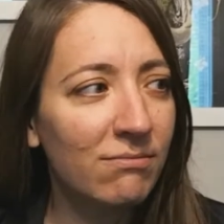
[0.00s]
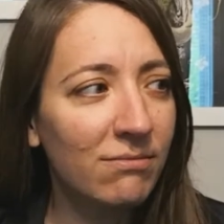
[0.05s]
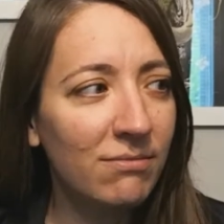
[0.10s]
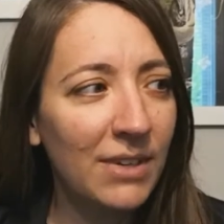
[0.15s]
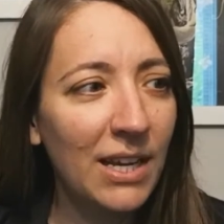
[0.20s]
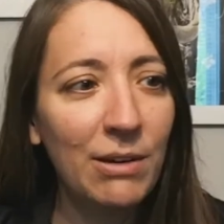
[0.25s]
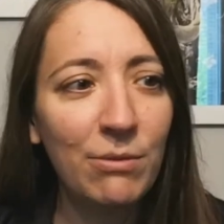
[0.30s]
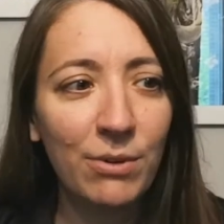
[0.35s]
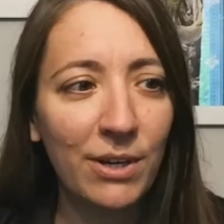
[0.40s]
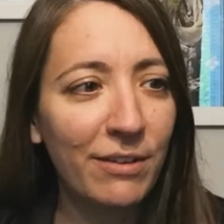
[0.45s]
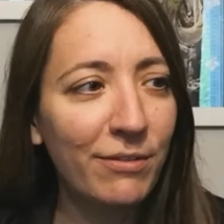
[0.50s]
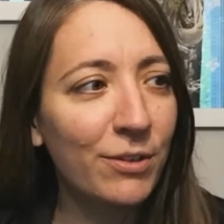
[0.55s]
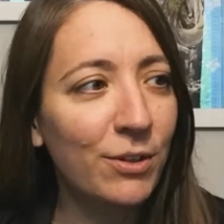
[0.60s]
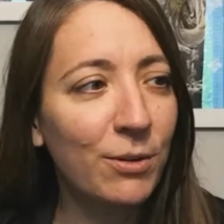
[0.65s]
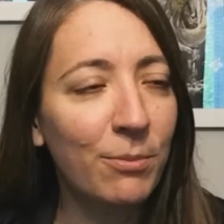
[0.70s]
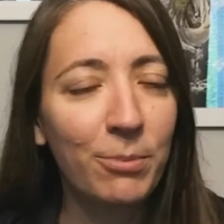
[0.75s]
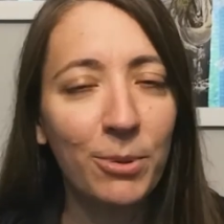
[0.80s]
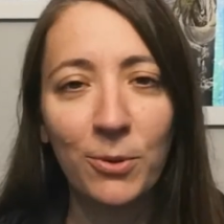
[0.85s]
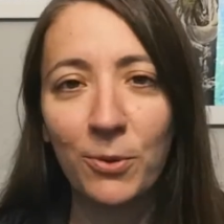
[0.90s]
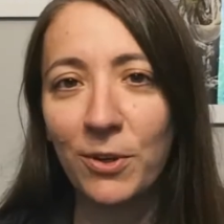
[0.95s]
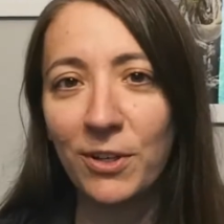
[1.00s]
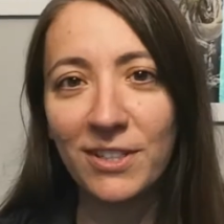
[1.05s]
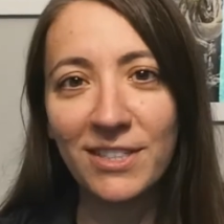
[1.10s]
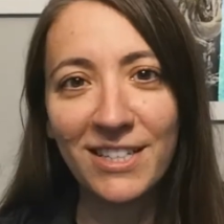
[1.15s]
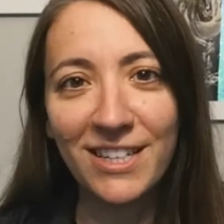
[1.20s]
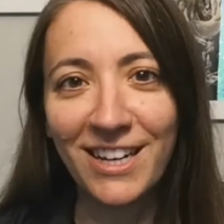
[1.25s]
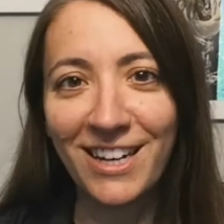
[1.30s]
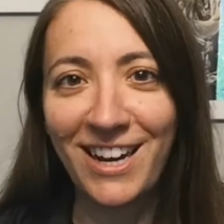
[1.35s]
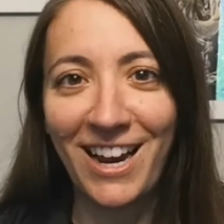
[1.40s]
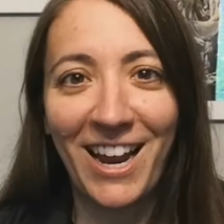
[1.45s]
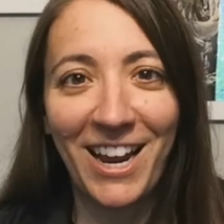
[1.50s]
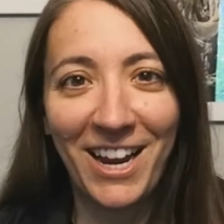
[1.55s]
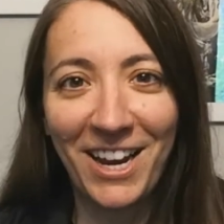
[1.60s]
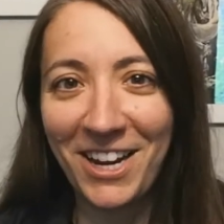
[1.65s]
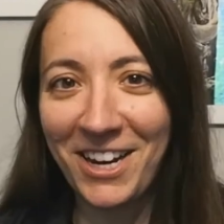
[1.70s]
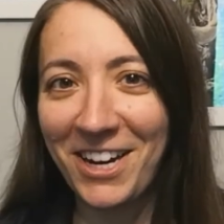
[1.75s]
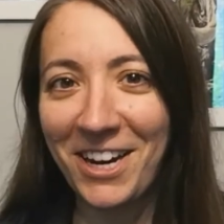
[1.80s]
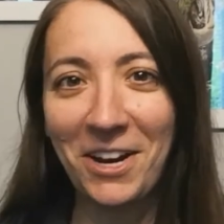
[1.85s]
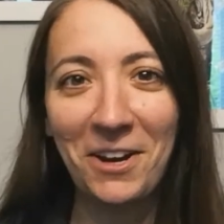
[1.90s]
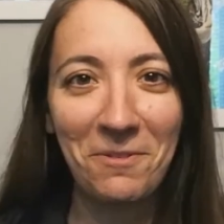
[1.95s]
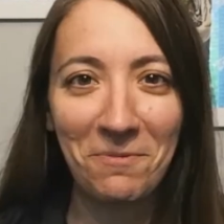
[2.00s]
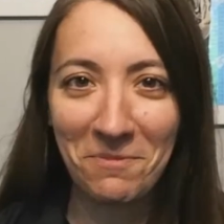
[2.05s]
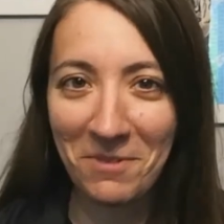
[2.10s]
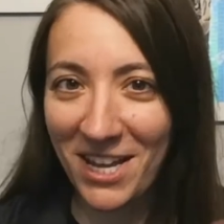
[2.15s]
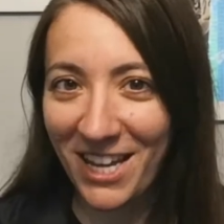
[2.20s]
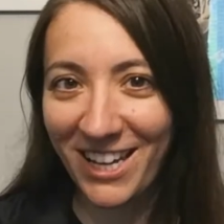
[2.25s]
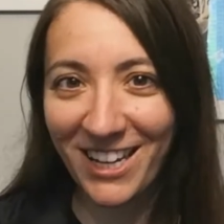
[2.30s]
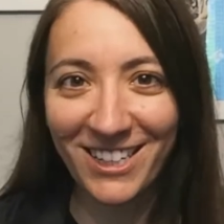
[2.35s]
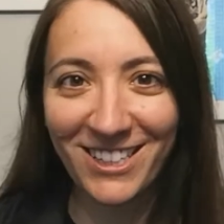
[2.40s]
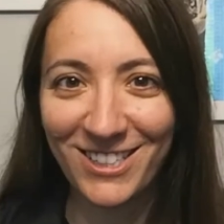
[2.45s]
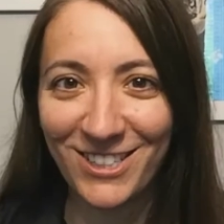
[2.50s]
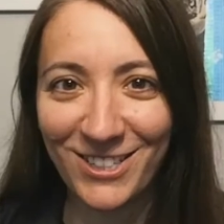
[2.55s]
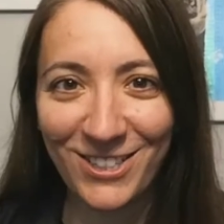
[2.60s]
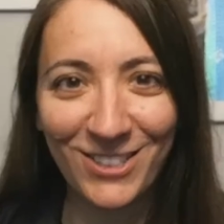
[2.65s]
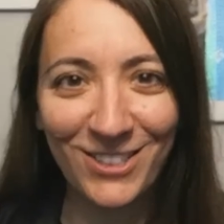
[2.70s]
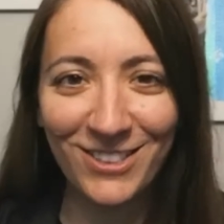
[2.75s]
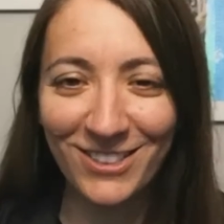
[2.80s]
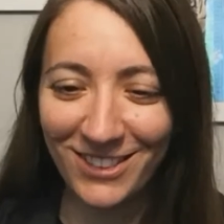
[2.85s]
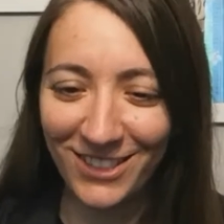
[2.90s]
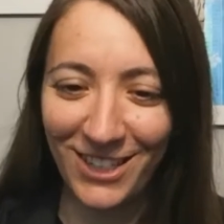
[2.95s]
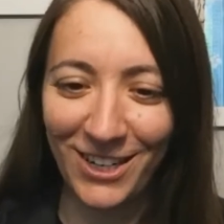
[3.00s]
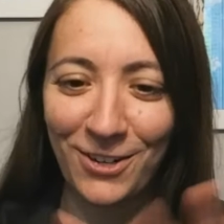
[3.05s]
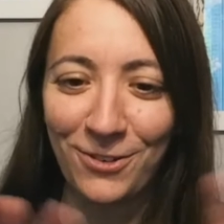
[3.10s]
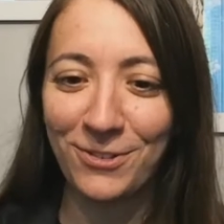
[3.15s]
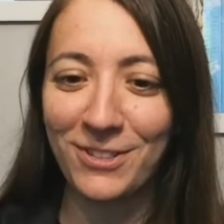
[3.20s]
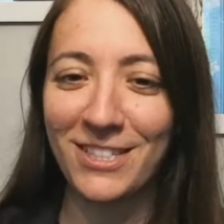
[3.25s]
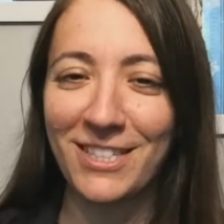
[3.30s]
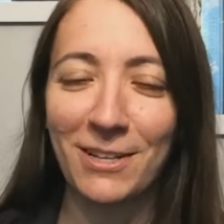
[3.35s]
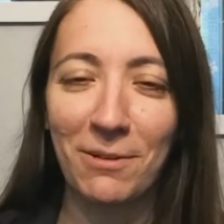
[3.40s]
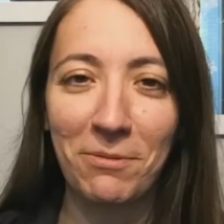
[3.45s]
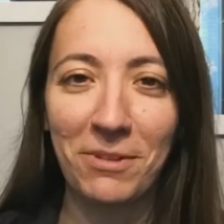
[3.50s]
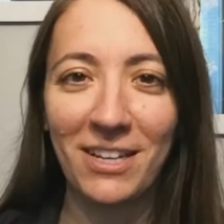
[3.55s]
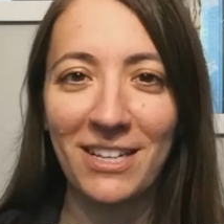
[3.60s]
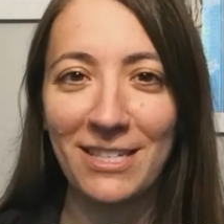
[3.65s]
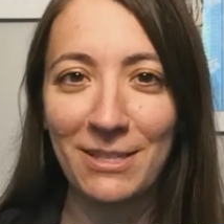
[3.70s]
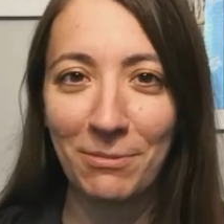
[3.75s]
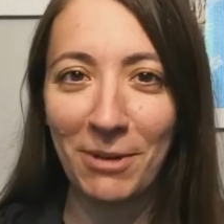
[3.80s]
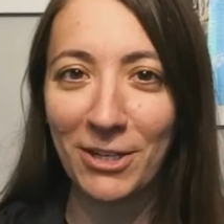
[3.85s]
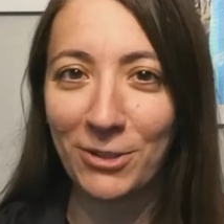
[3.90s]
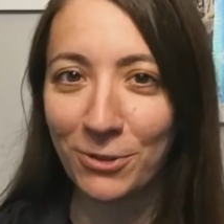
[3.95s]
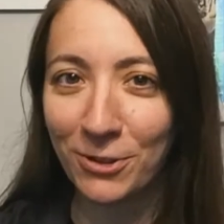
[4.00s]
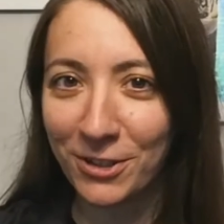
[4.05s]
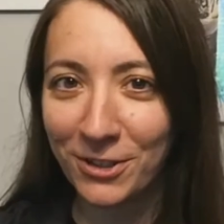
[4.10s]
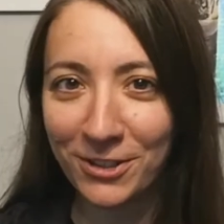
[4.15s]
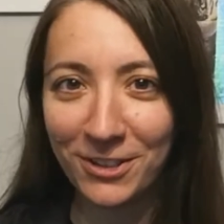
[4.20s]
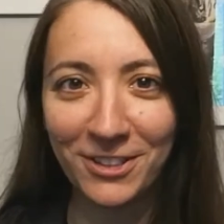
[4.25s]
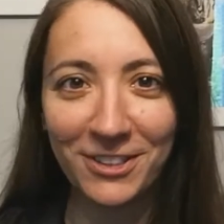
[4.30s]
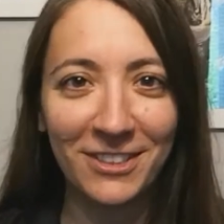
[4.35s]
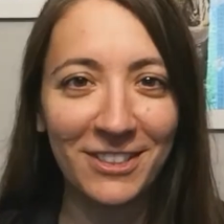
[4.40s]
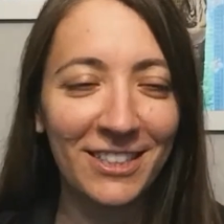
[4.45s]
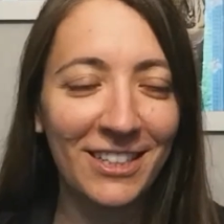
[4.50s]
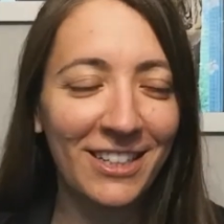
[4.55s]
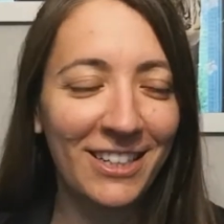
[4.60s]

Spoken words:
whatever components, and then I make it, it's something symmetrical,